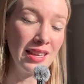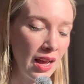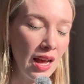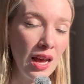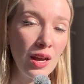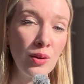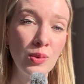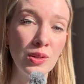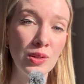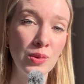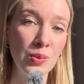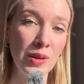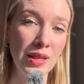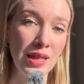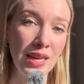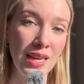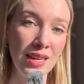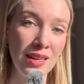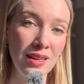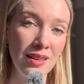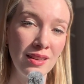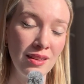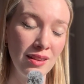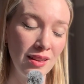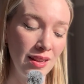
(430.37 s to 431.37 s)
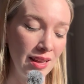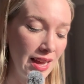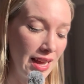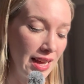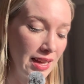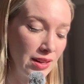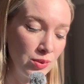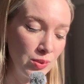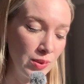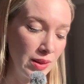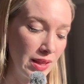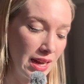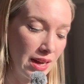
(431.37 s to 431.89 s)
I was within
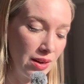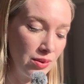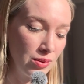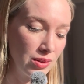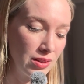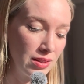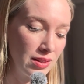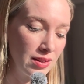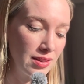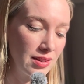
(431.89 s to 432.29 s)
and without,